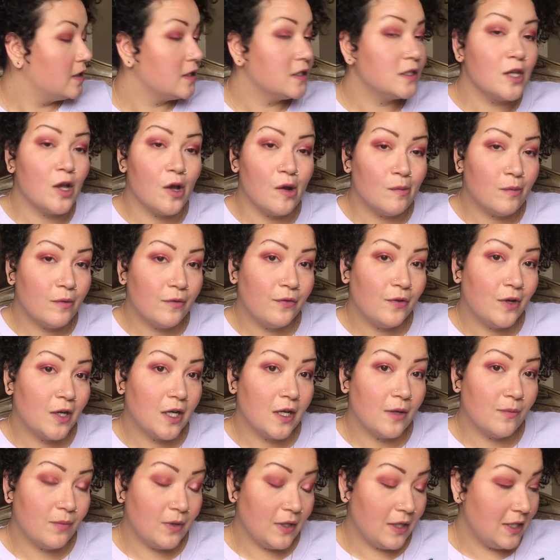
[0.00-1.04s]
So before I
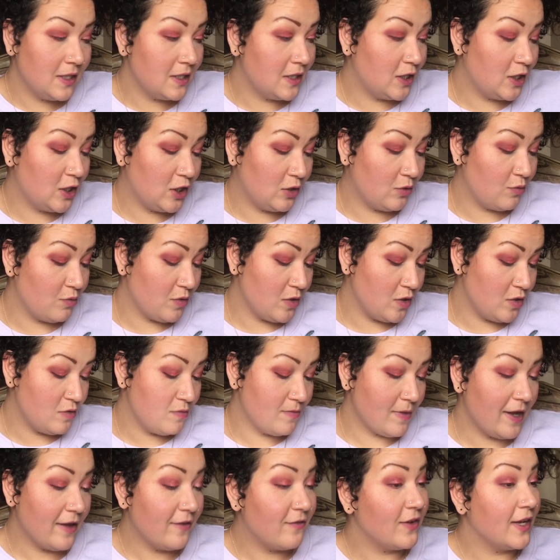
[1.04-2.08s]
completely screw
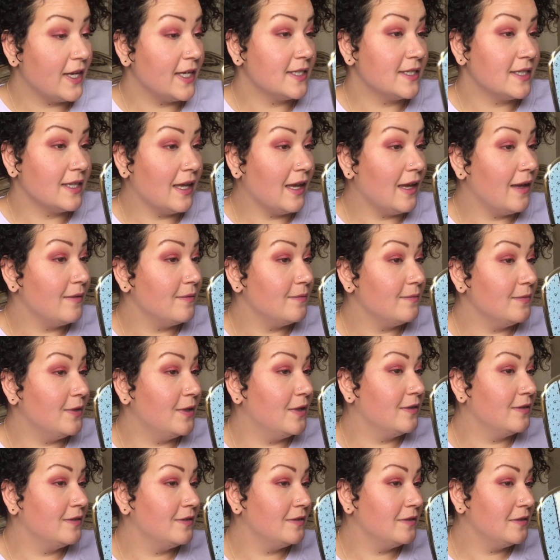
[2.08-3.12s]
my face up,
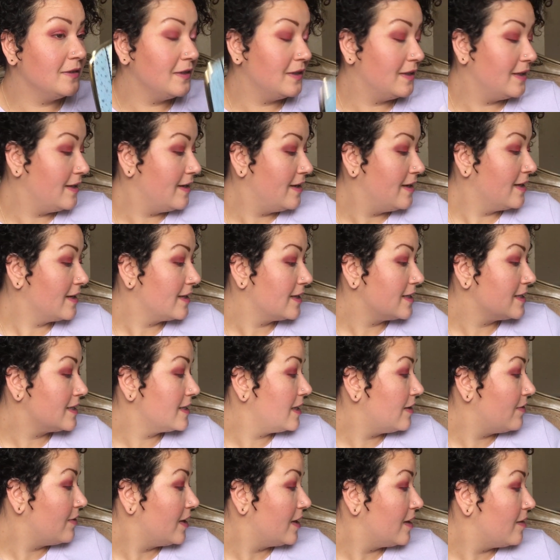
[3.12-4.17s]
because
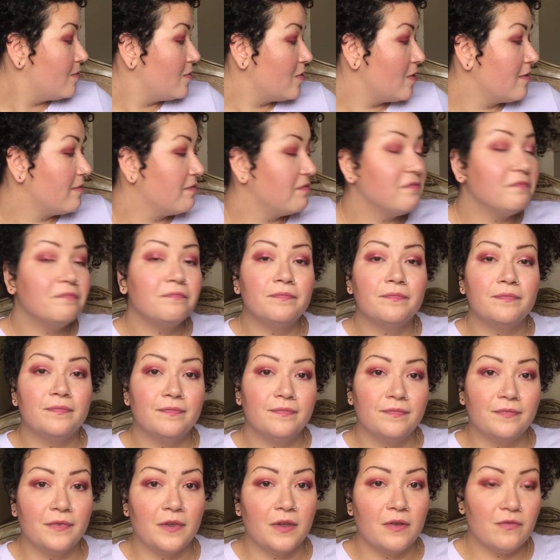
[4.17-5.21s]
now I got more
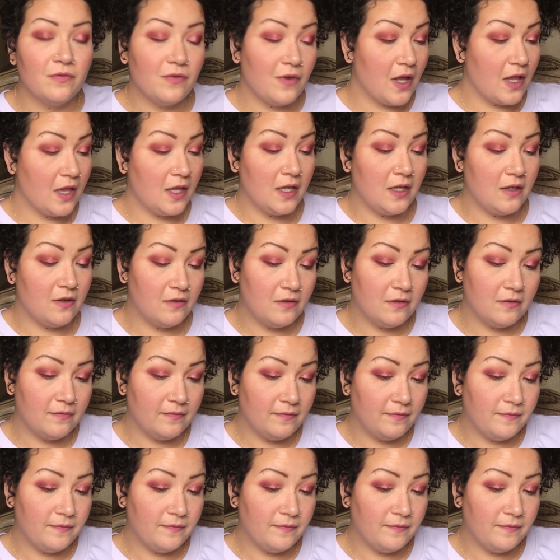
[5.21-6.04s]
fallout.